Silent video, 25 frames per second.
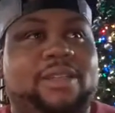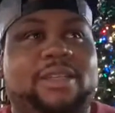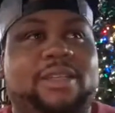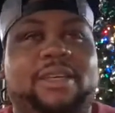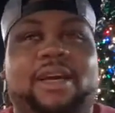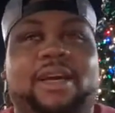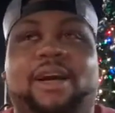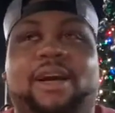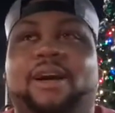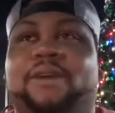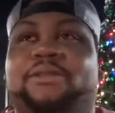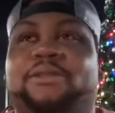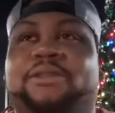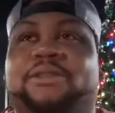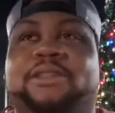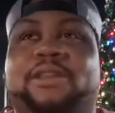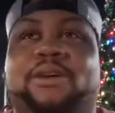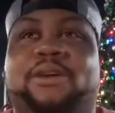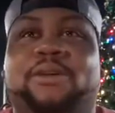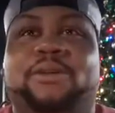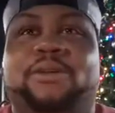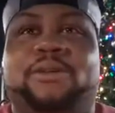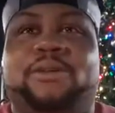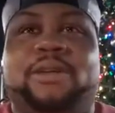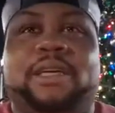It was
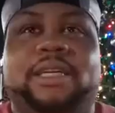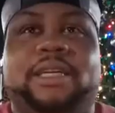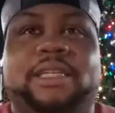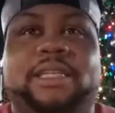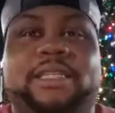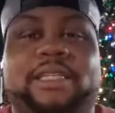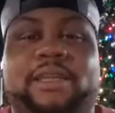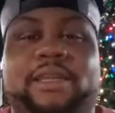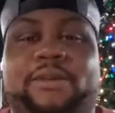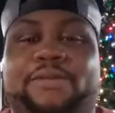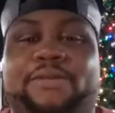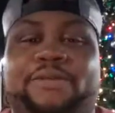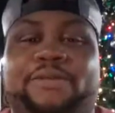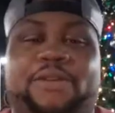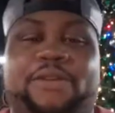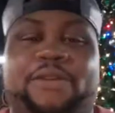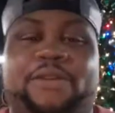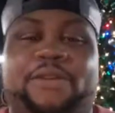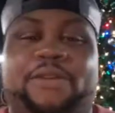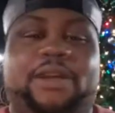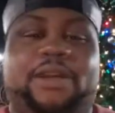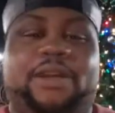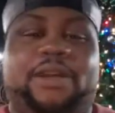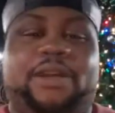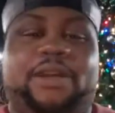so good to see a fresh
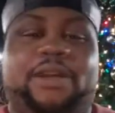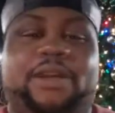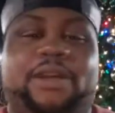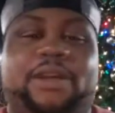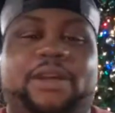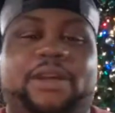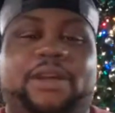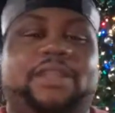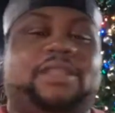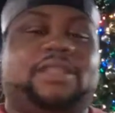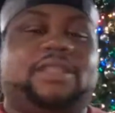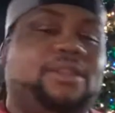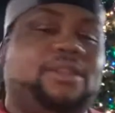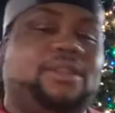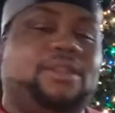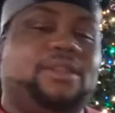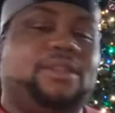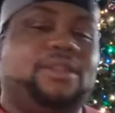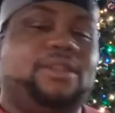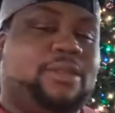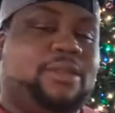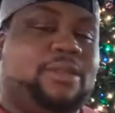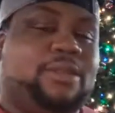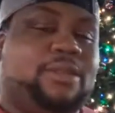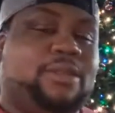new take of
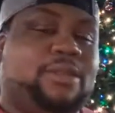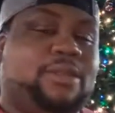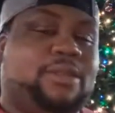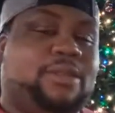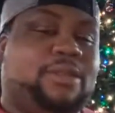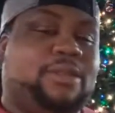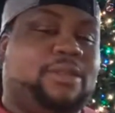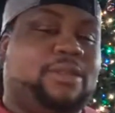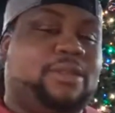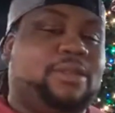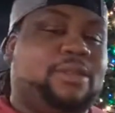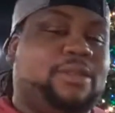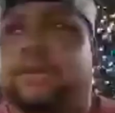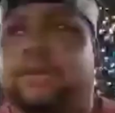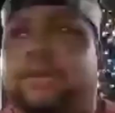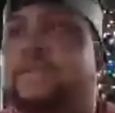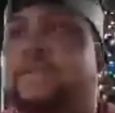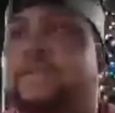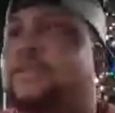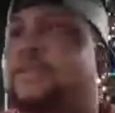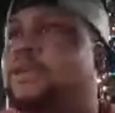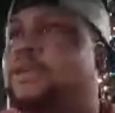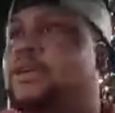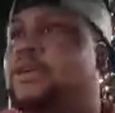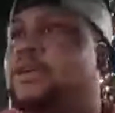Spider-Man. Spider-Man is my favorite